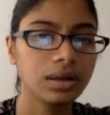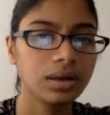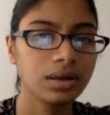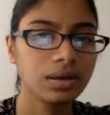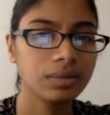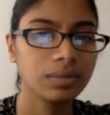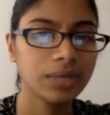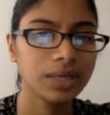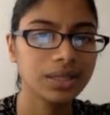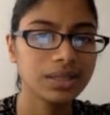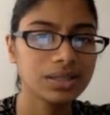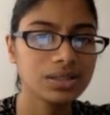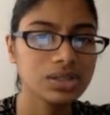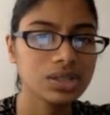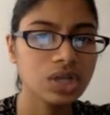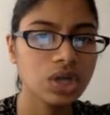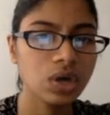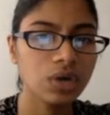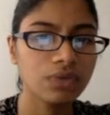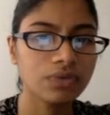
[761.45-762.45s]
make this
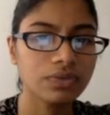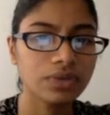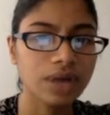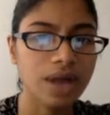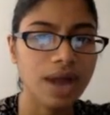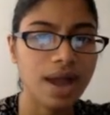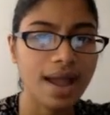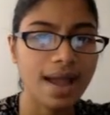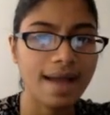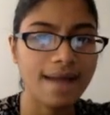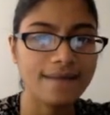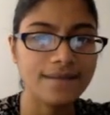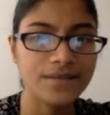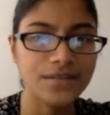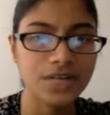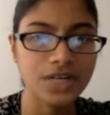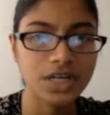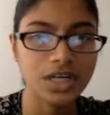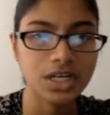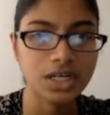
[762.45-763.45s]
go
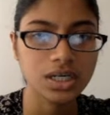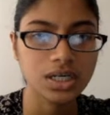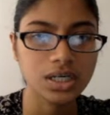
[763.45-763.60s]
forever.